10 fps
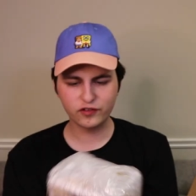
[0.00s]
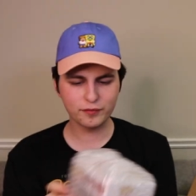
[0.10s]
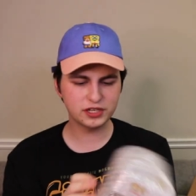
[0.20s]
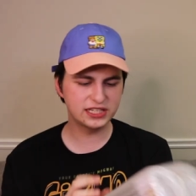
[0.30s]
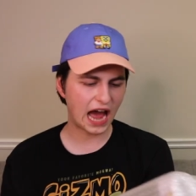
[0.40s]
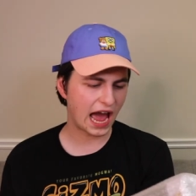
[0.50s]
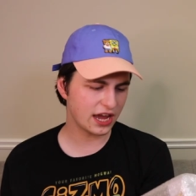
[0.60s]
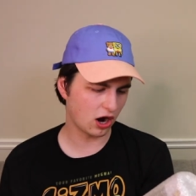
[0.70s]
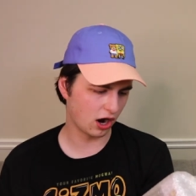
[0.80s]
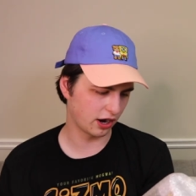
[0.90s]
from Die
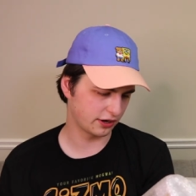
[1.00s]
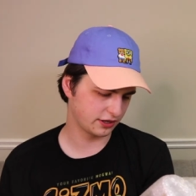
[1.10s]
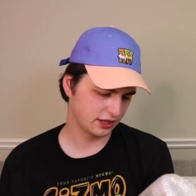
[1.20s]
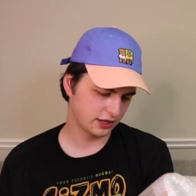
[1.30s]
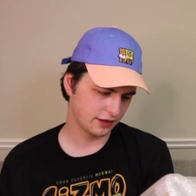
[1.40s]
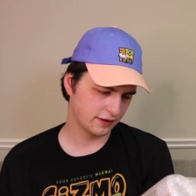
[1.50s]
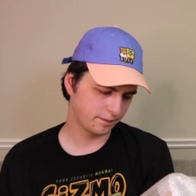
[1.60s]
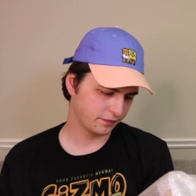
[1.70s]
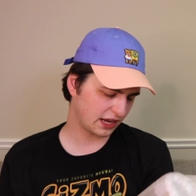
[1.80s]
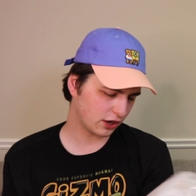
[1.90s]
Hard.
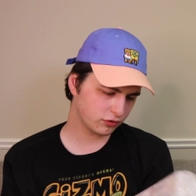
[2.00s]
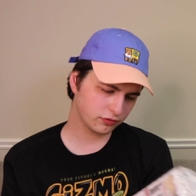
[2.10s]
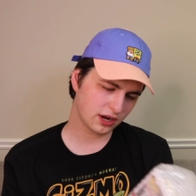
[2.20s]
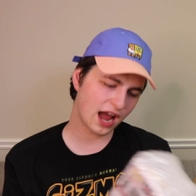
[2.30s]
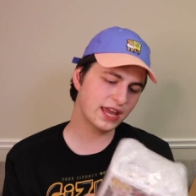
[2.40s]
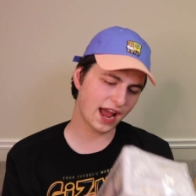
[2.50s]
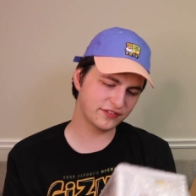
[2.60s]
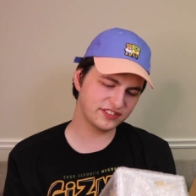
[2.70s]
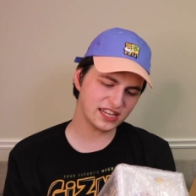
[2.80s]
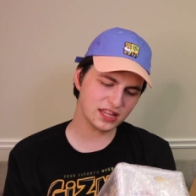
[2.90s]
Okay, I've
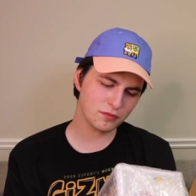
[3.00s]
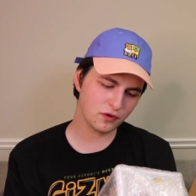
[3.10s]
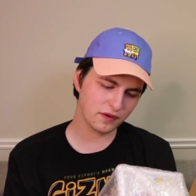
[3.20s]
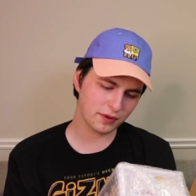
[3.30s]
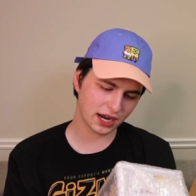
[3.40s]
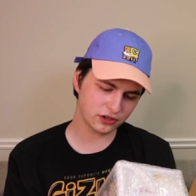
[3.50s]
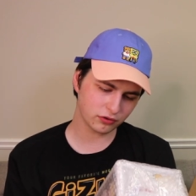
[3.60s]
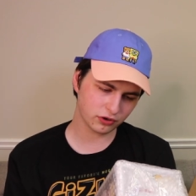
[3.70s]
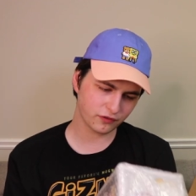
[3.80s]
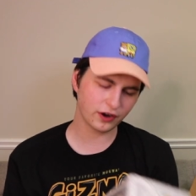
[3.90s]
seen the movie, but I
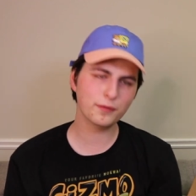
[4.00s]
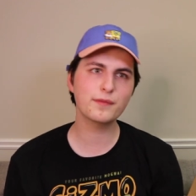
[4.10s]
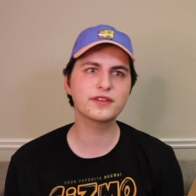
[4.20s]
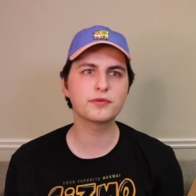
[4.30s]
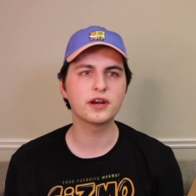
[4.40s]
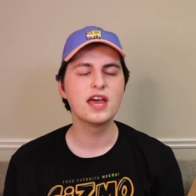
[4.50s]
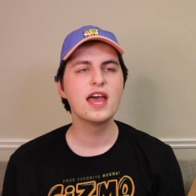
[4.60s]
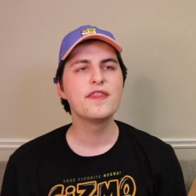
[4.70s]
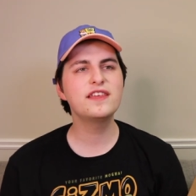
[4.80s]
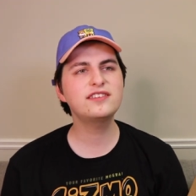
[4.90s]
don't know if I remember this one.
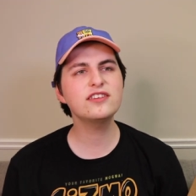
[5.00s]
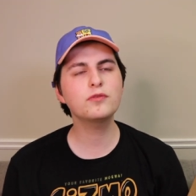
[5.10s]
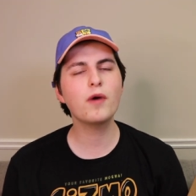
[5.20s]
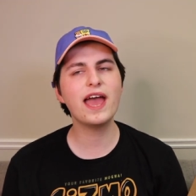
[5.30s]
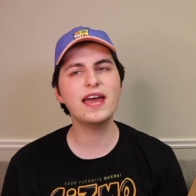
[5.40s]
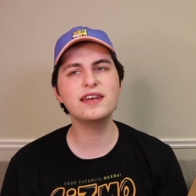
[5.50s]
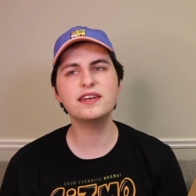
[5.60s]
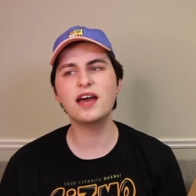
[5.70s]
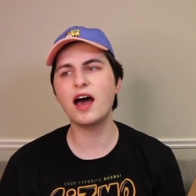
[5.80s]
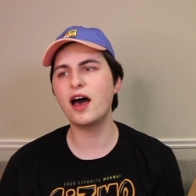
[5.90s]
This is
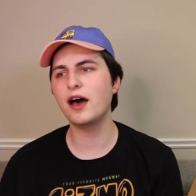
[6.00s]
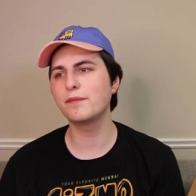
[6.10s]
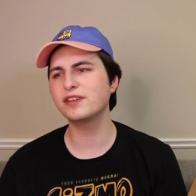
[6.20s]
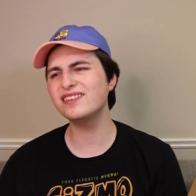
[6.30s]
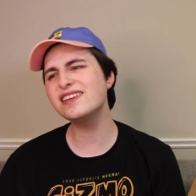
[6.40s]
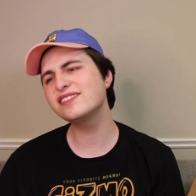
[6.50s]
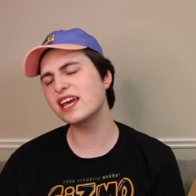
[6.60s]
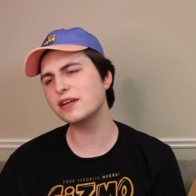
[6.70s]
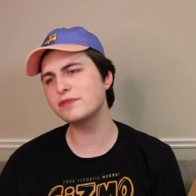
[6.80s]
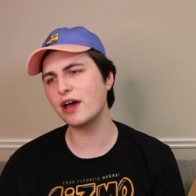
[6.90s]
when, doesn't he
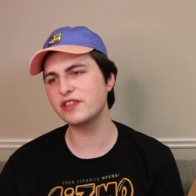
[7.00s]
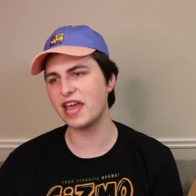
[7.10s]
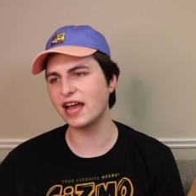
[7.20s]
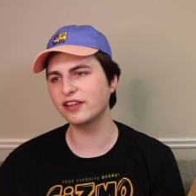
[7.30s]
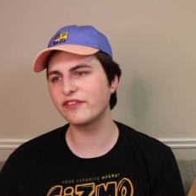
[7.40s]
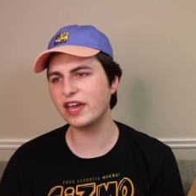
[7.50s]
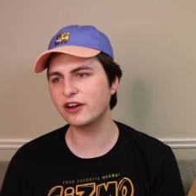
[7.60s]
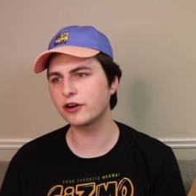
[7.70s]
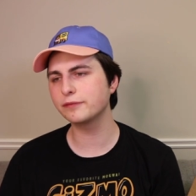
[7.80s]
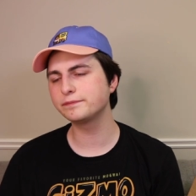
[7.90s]
send him down the
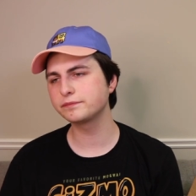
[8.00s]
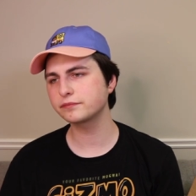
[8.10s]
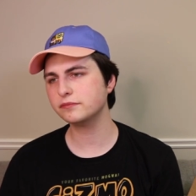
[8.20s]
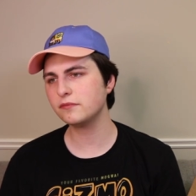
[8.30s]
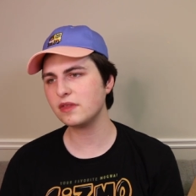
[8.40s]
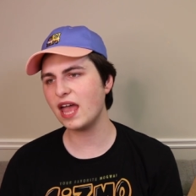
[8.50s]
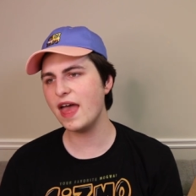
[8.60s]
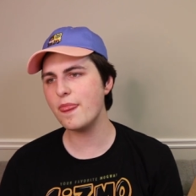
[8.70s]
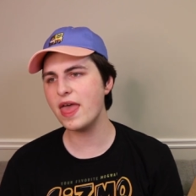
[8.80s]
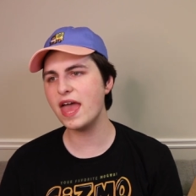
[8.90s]
elevator?
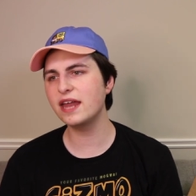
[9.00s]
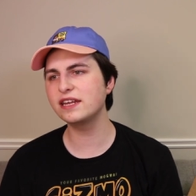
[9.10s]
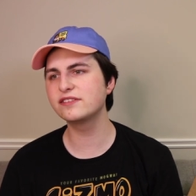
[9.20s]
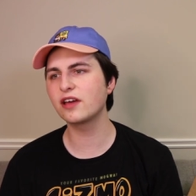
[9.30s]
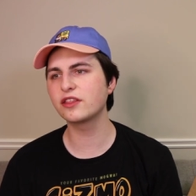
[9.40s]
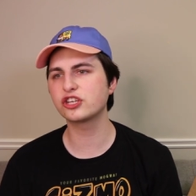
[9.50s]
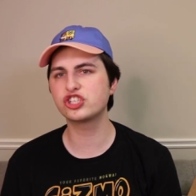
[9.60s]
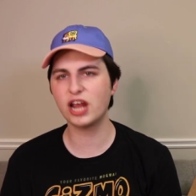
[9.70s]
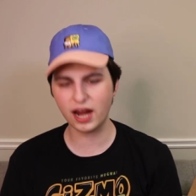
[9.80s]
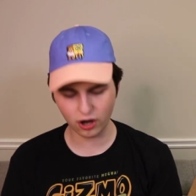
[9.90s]
And then he's on the
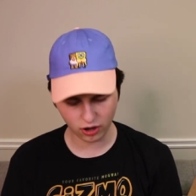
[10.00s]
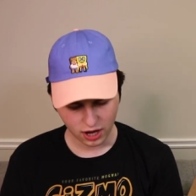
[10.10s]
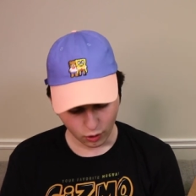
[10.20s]
chair.